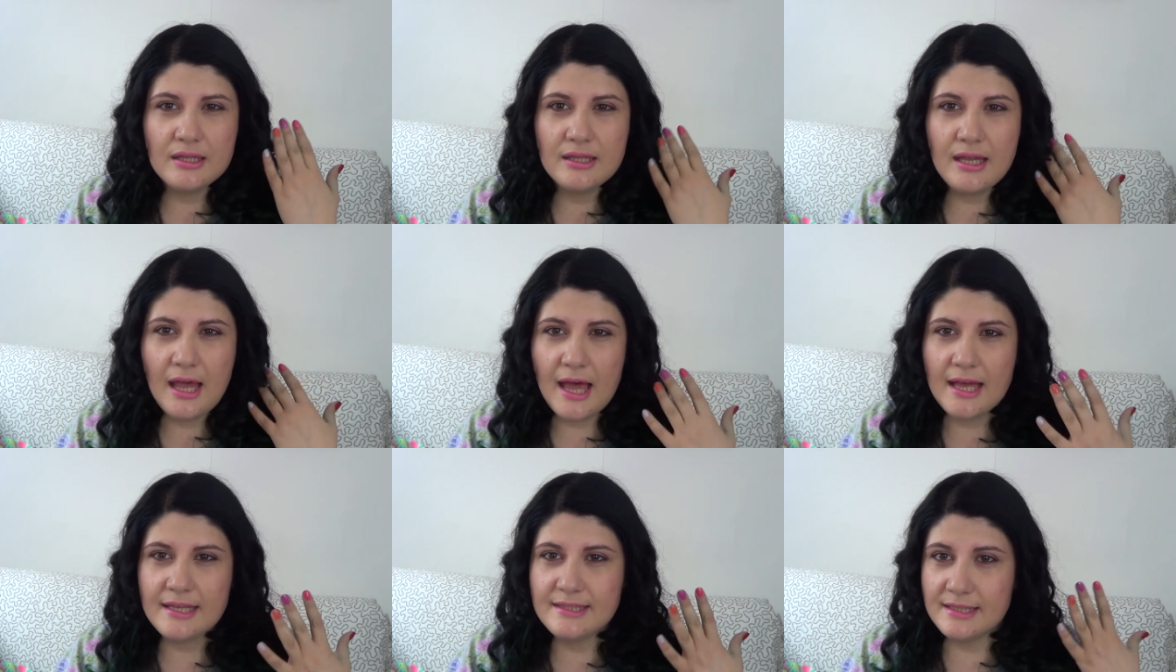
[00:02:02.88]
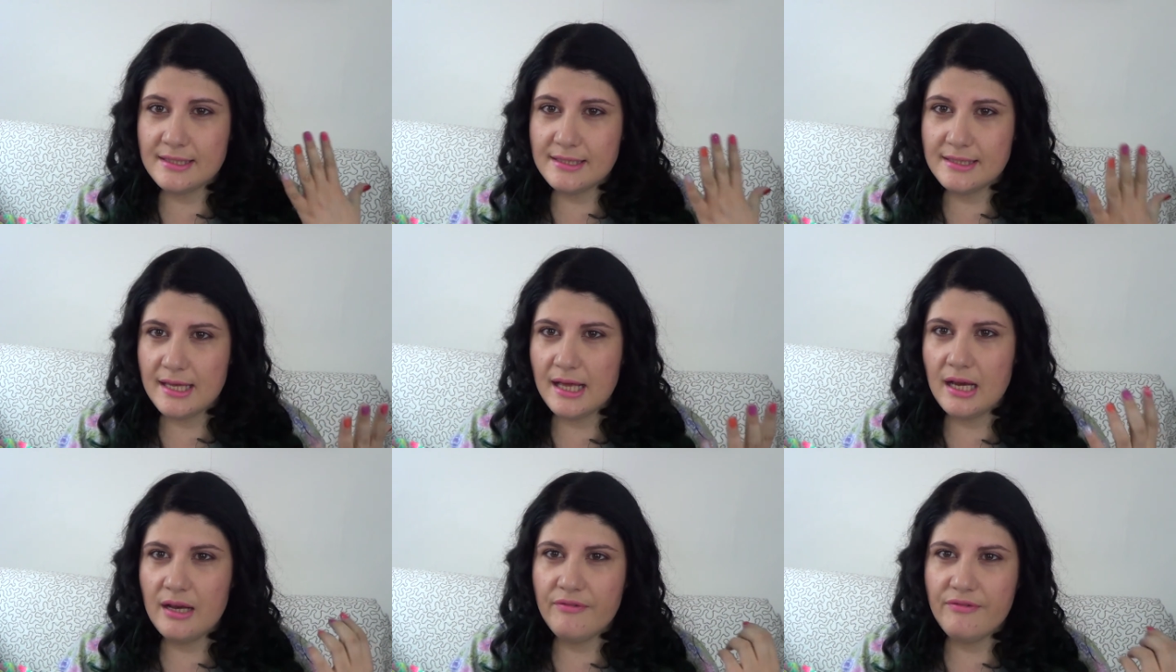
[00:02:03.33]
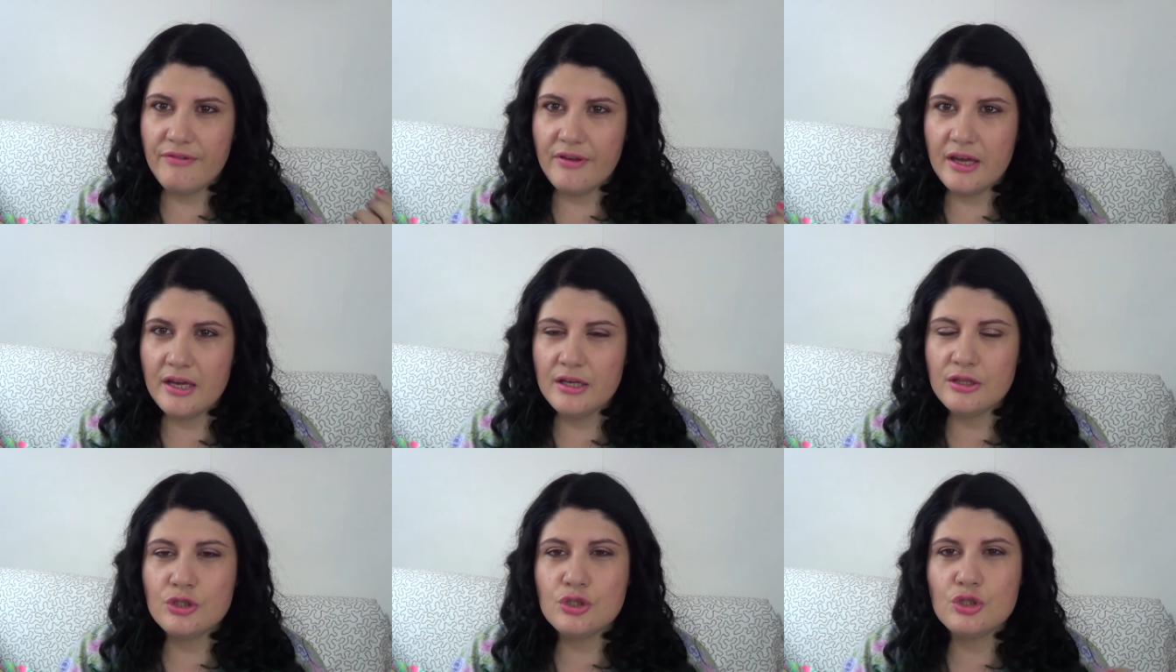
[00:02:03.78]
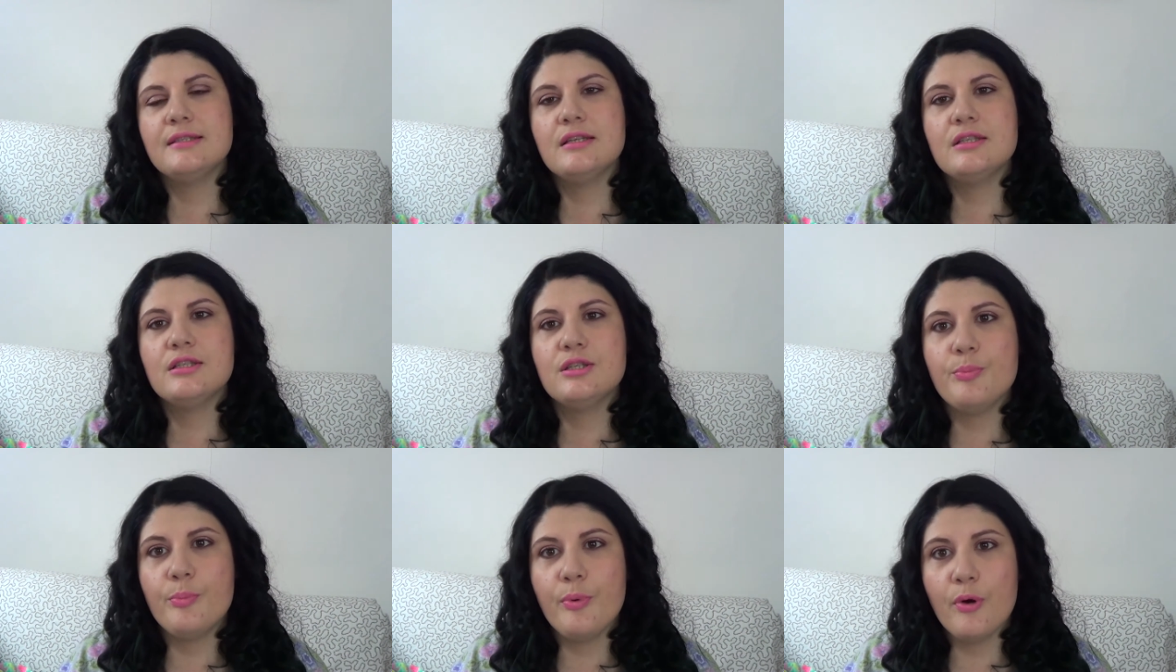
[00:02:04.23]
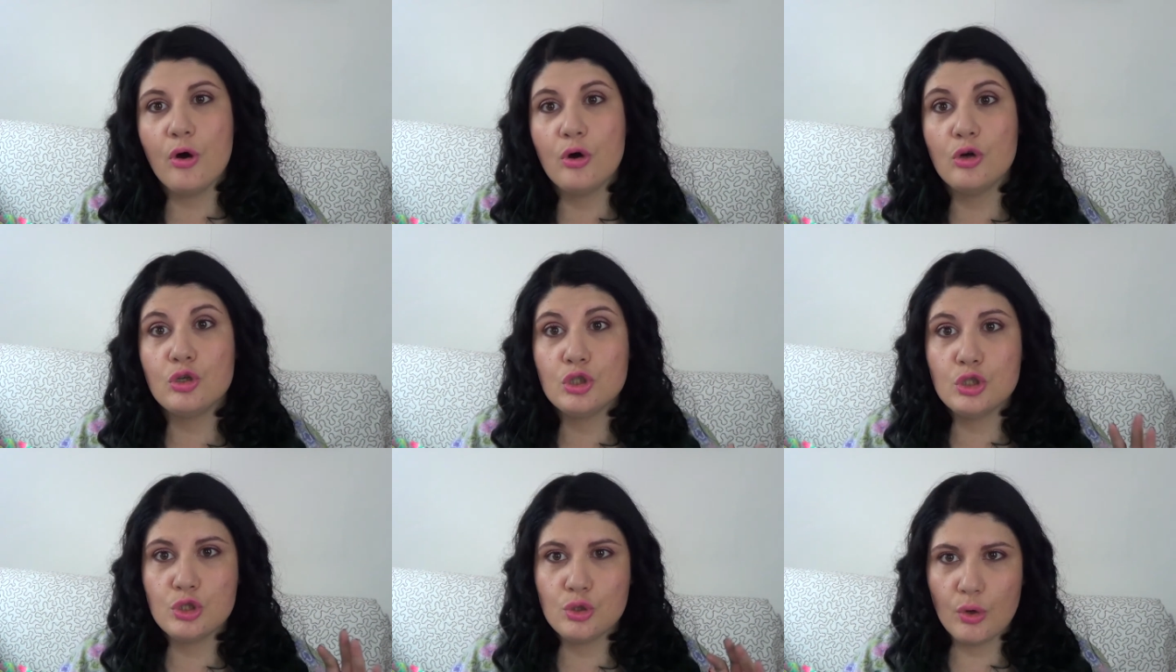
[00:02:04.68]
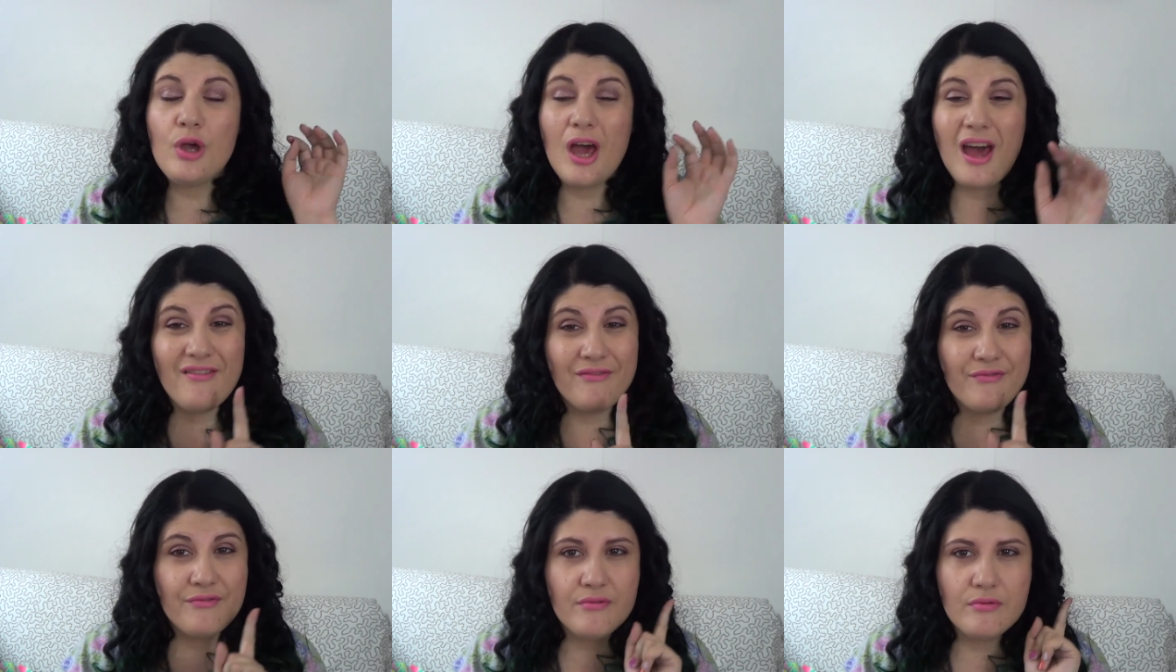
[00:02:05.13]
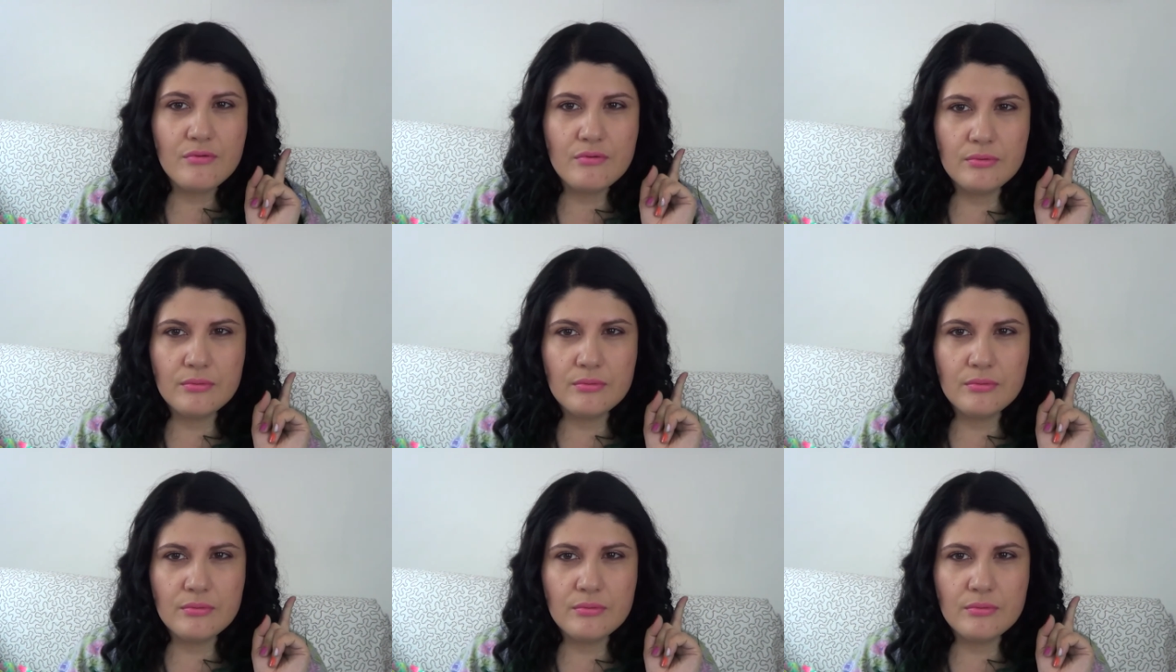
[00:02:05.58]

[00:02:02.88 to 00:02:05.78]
it has a gel effect. It's supposed to have